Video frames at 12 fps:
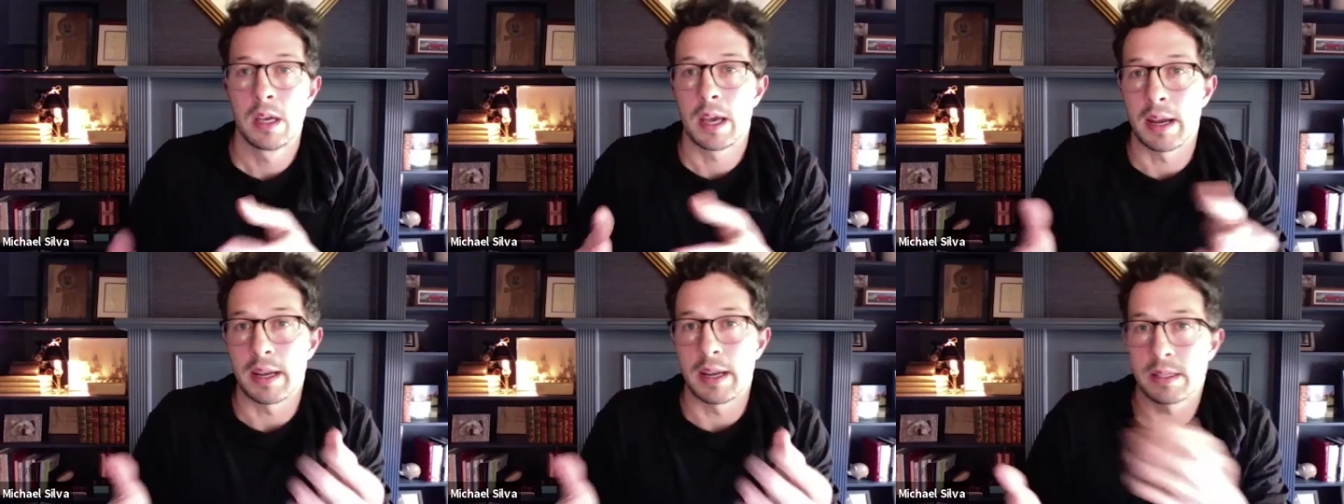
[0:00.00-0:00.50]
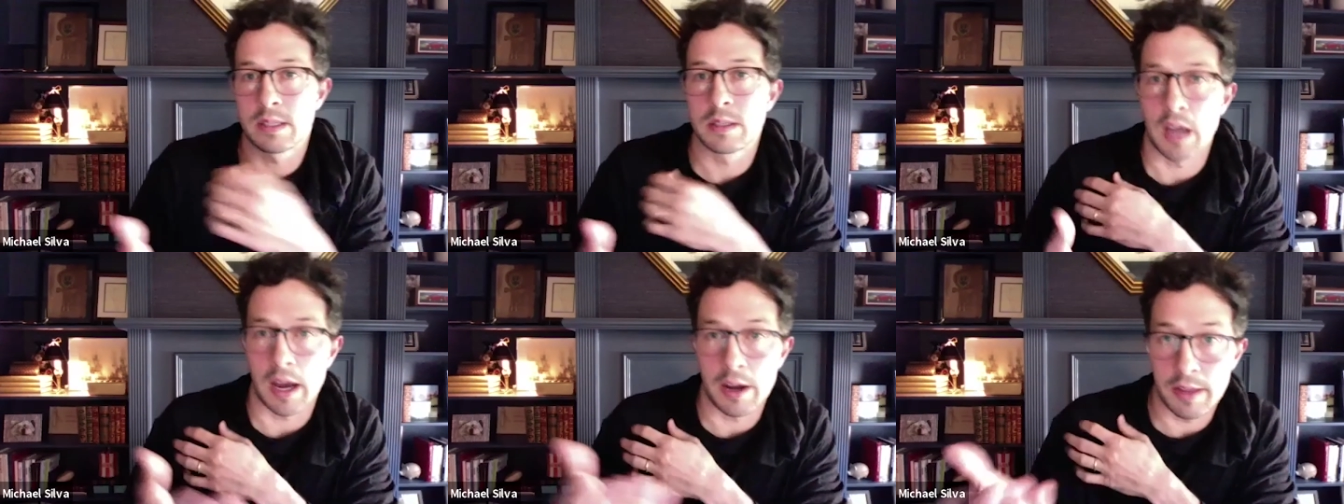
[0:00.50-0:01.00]
And
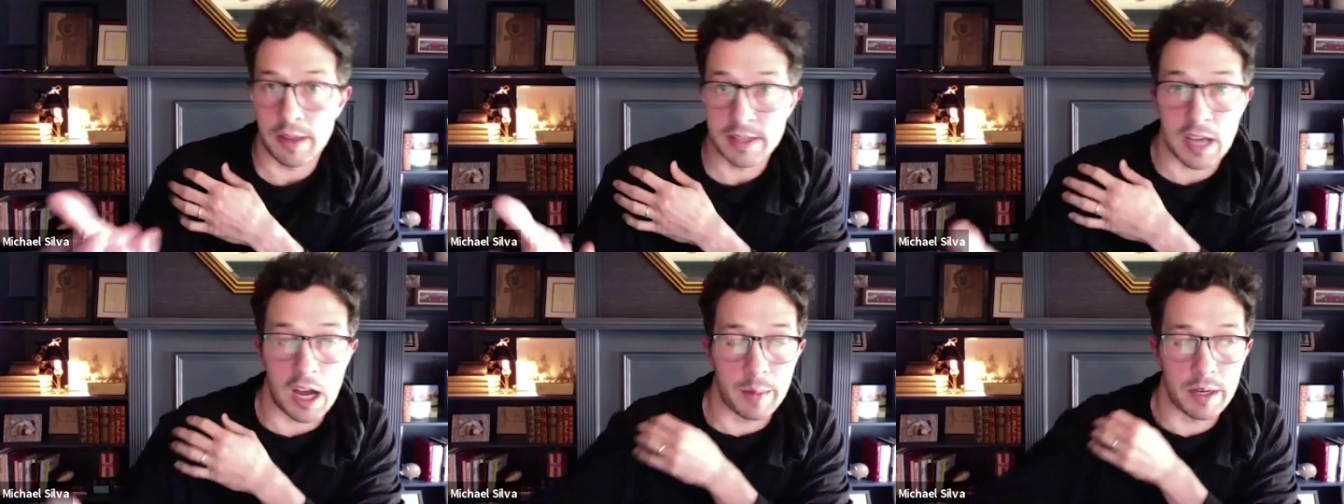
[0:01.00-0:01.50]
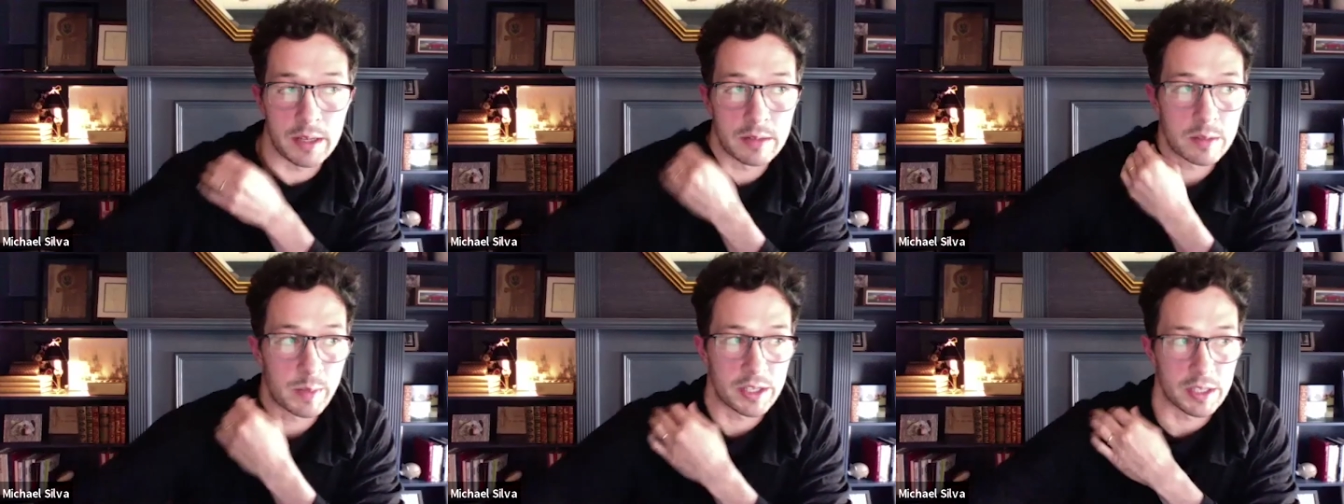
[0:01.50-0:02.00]
I know that's common,
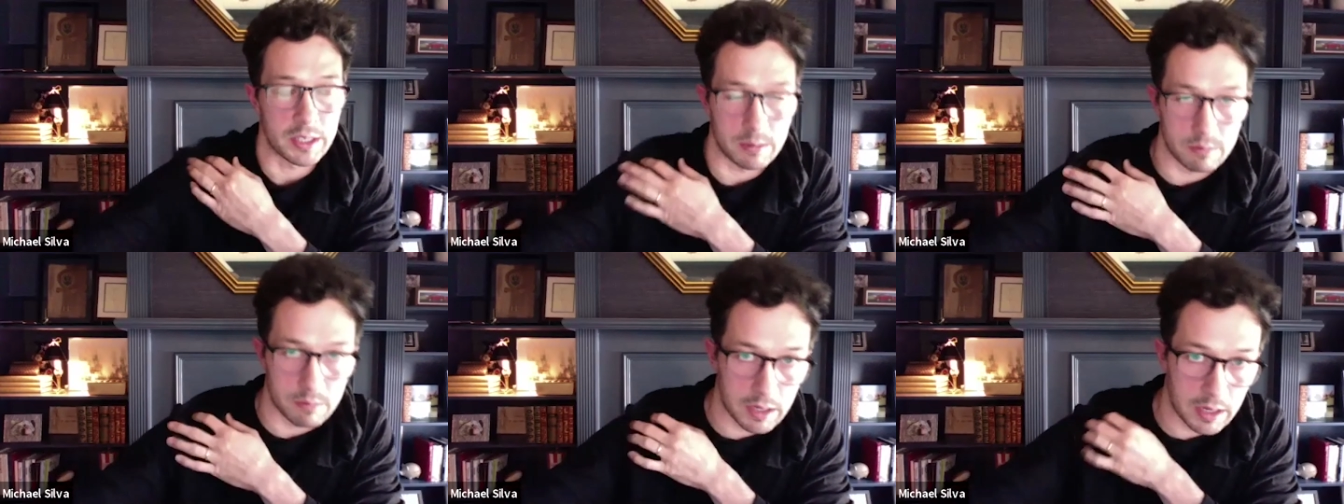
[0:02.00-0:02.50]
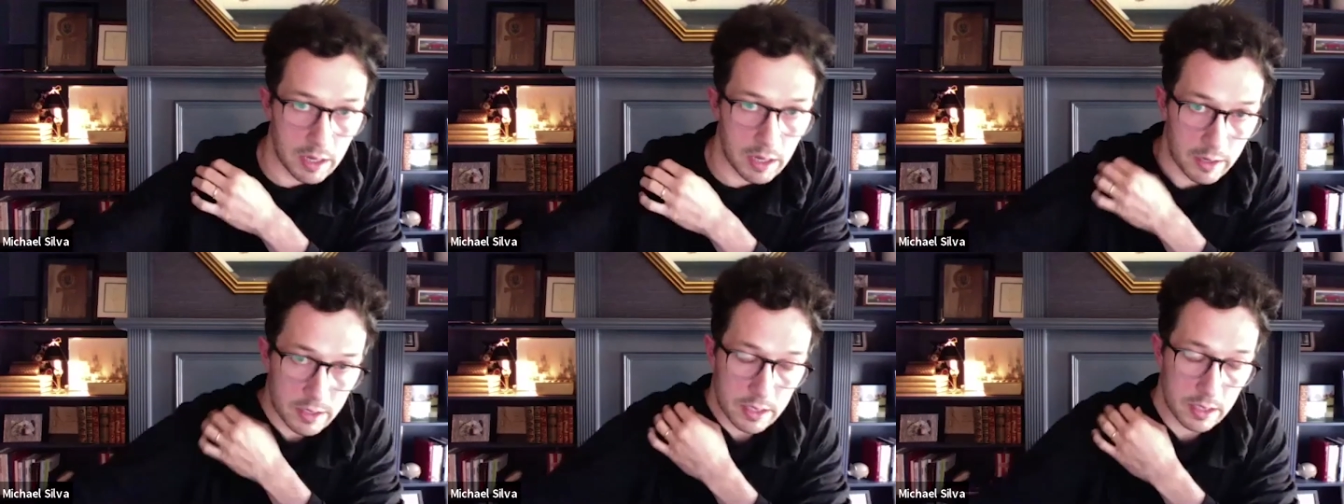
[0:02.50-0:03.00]
especially in
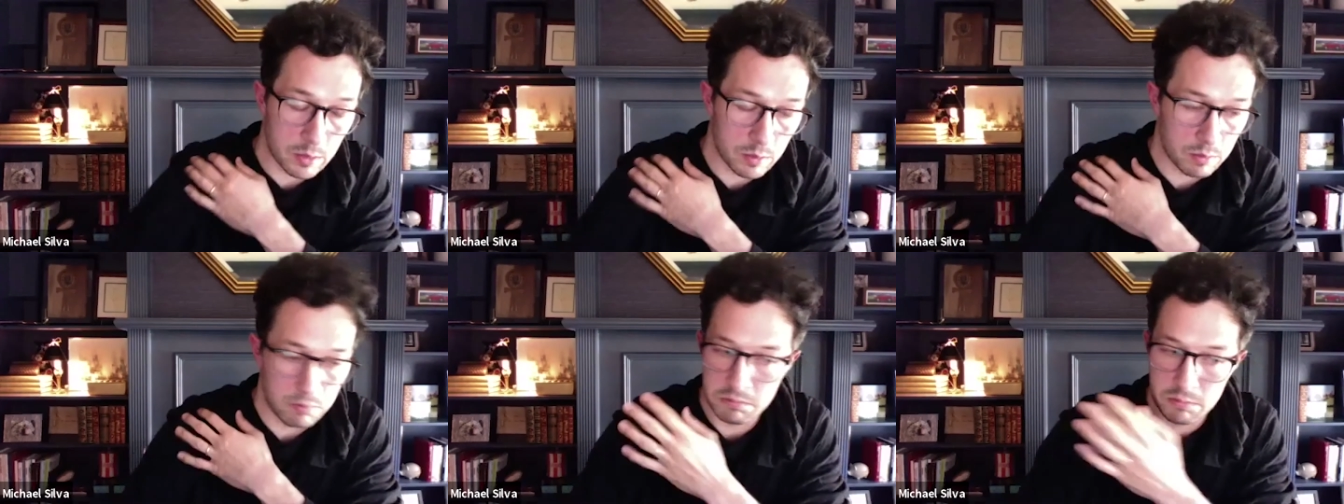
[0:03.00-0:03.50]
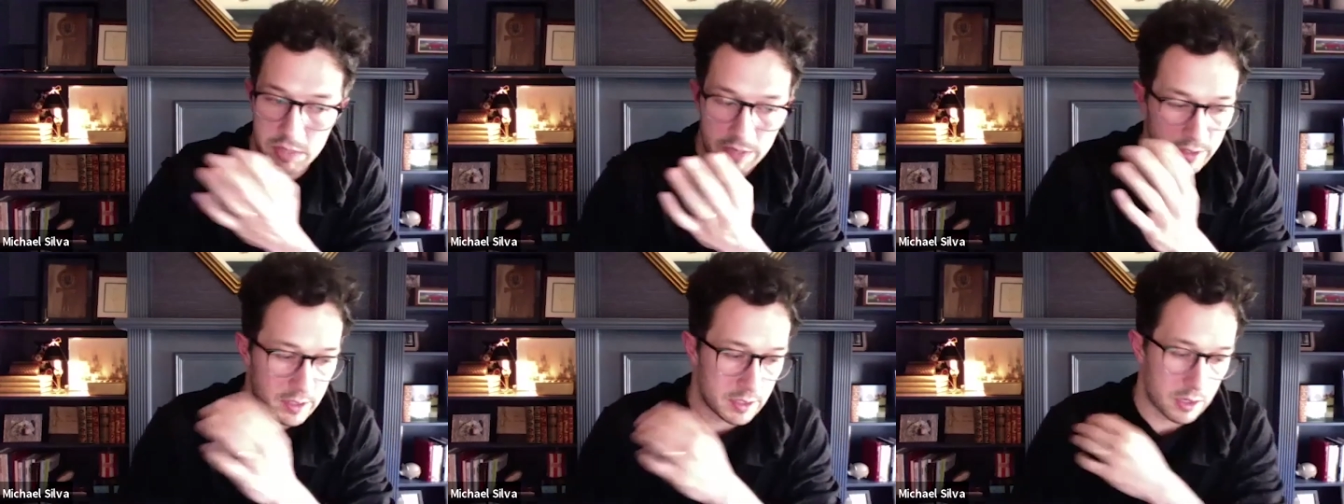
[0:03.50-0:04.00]
areas like San
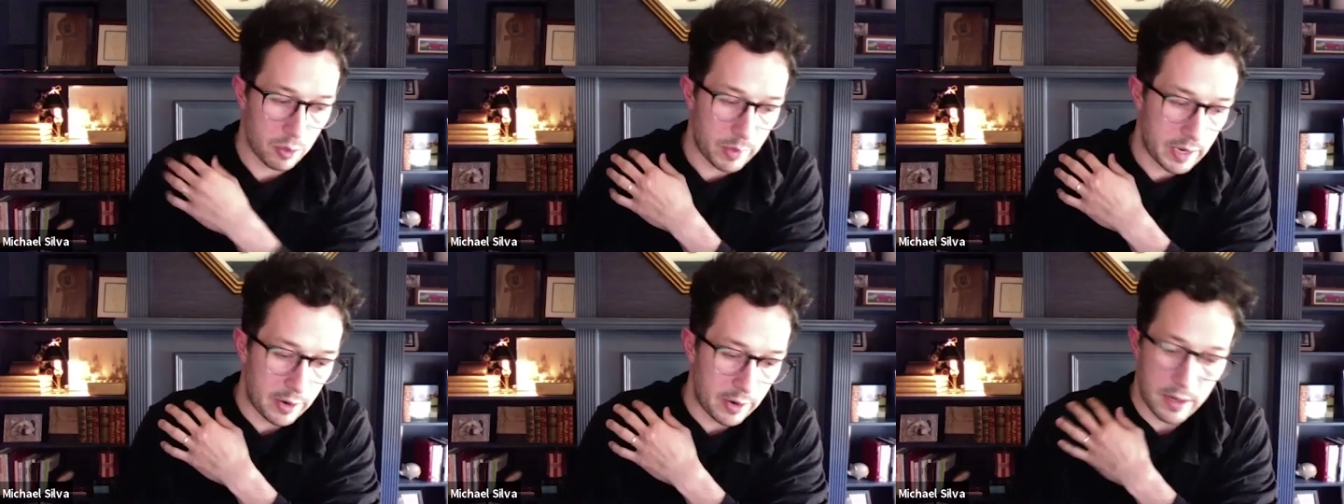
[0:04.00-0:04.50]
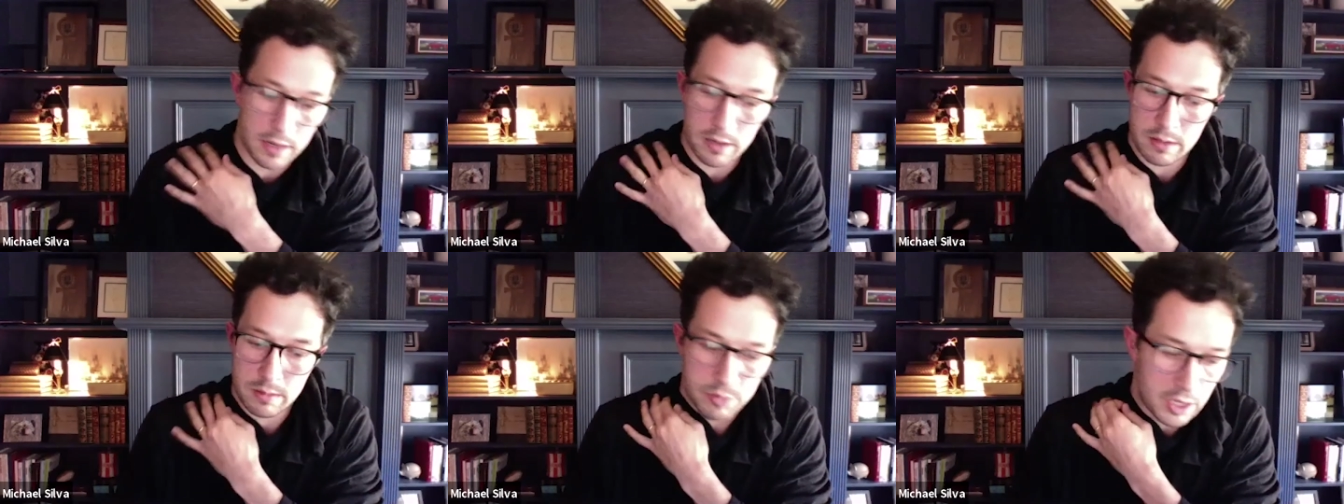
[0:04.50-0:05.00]
Francisco Bay Area
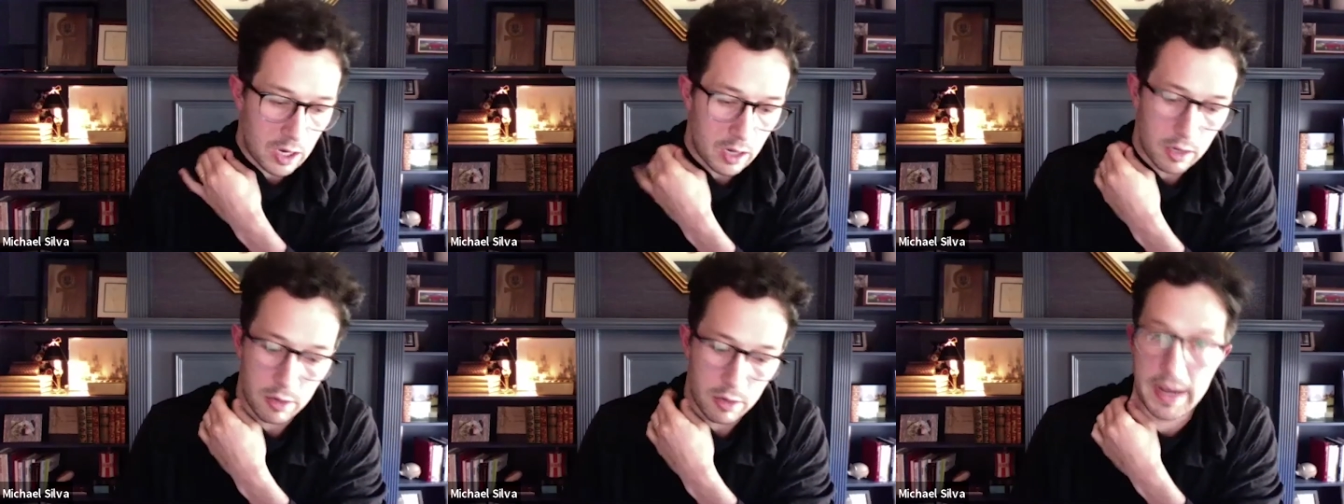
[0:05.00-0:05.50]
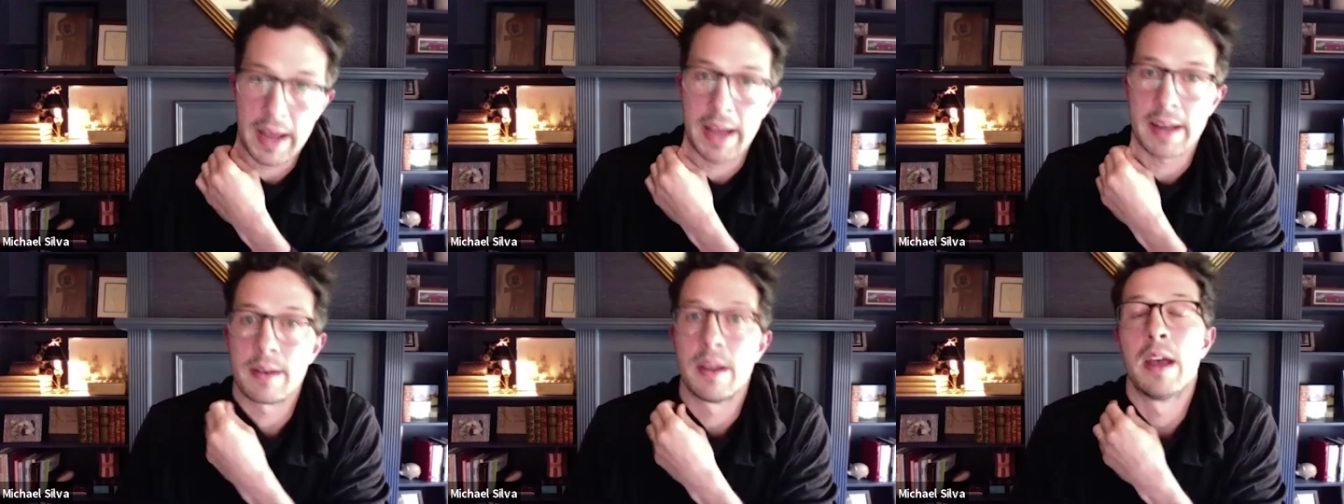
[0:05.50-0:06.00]
or Chicago,
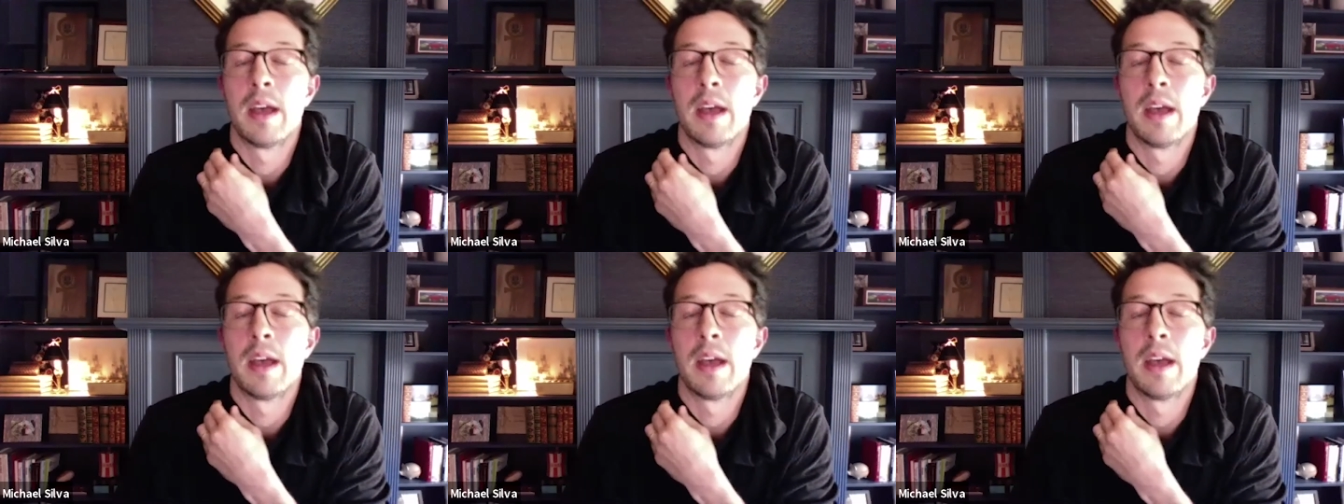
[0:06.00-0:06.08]
Manhattan.